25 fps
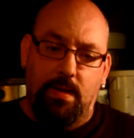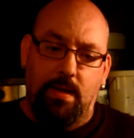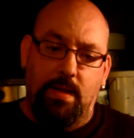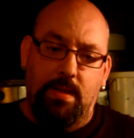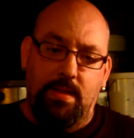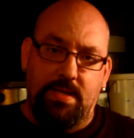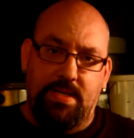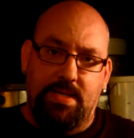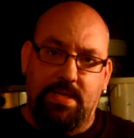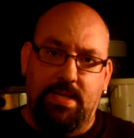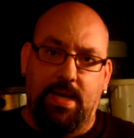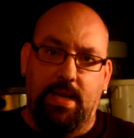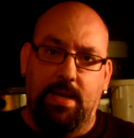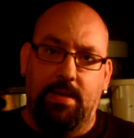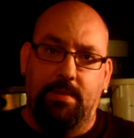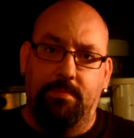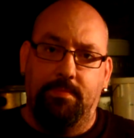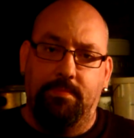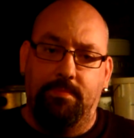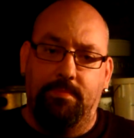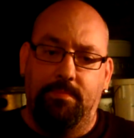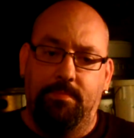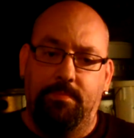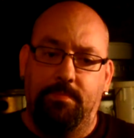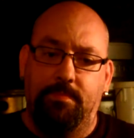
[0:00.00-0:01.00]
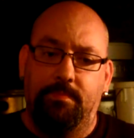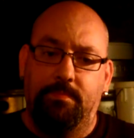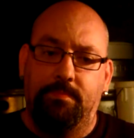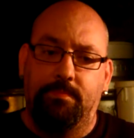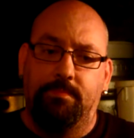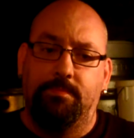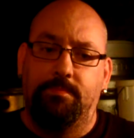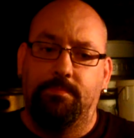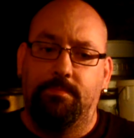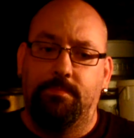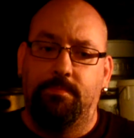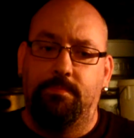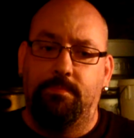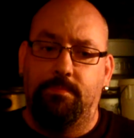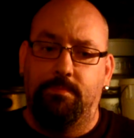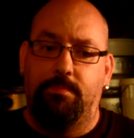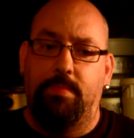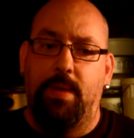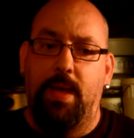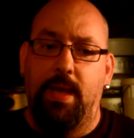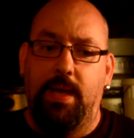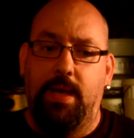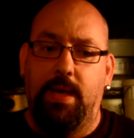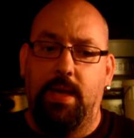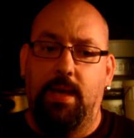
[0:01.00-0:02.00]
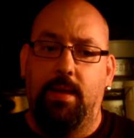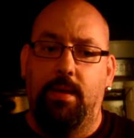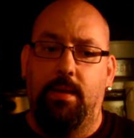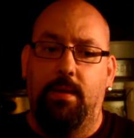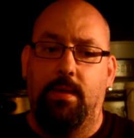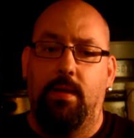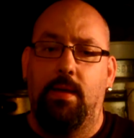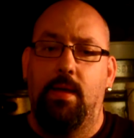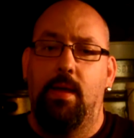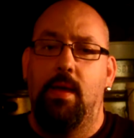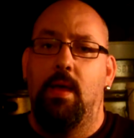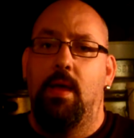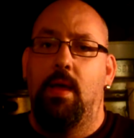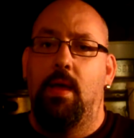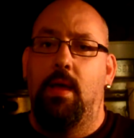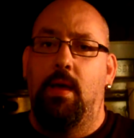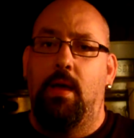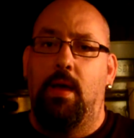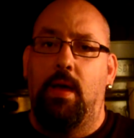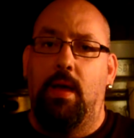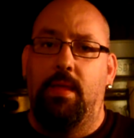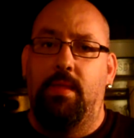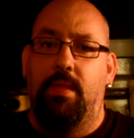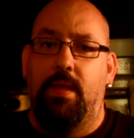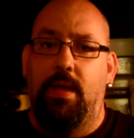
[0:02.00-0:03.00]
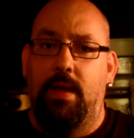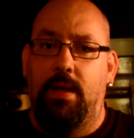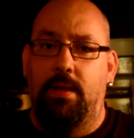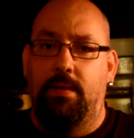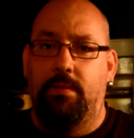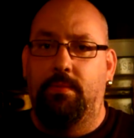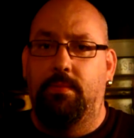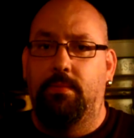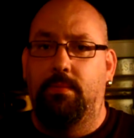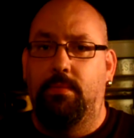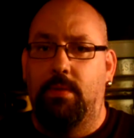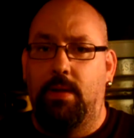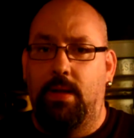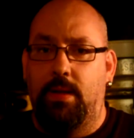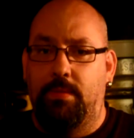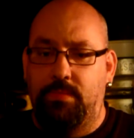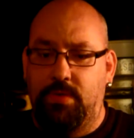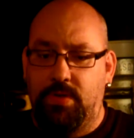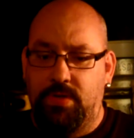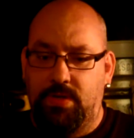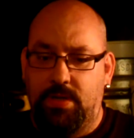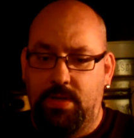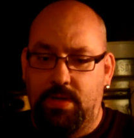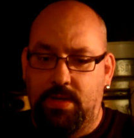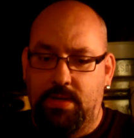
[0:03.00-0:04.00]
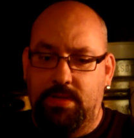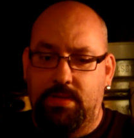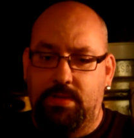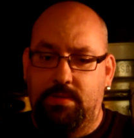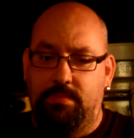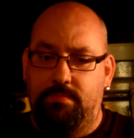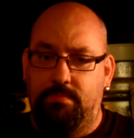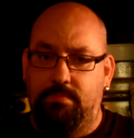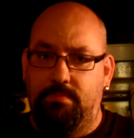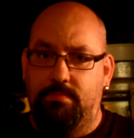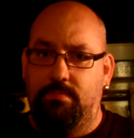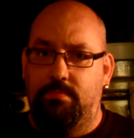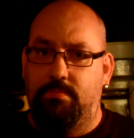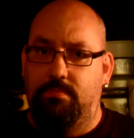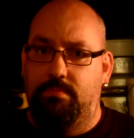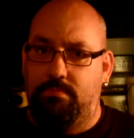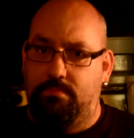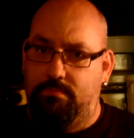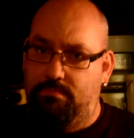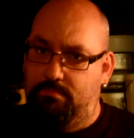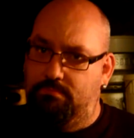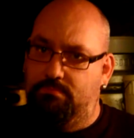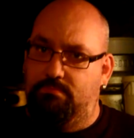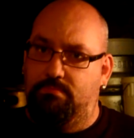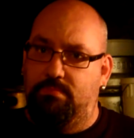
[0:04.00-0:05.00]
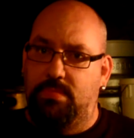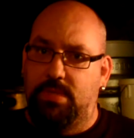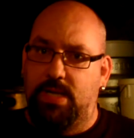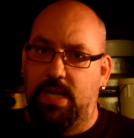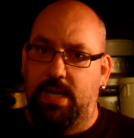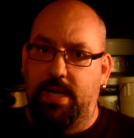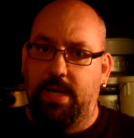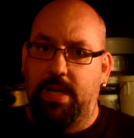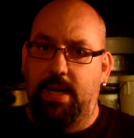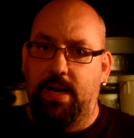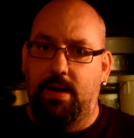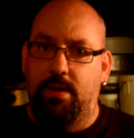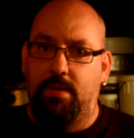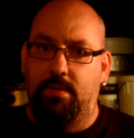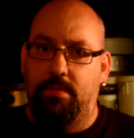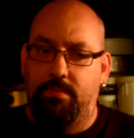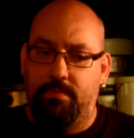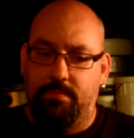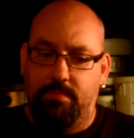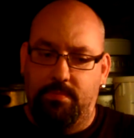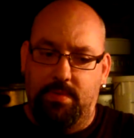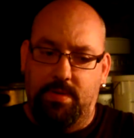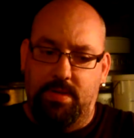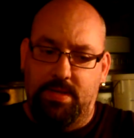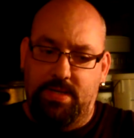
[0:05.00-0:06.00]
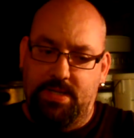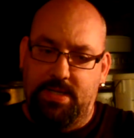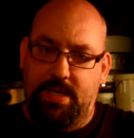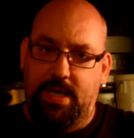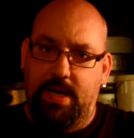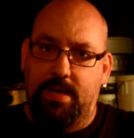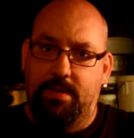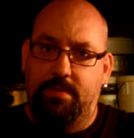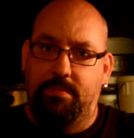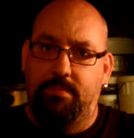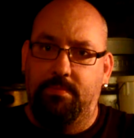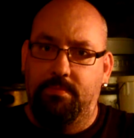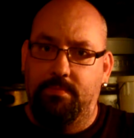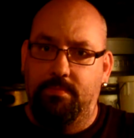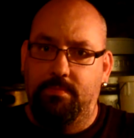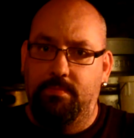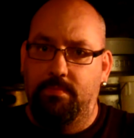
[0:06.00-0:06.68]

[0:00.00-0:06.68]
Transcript: In the skin, bake it, and then I'm just gonna take it out of the skin,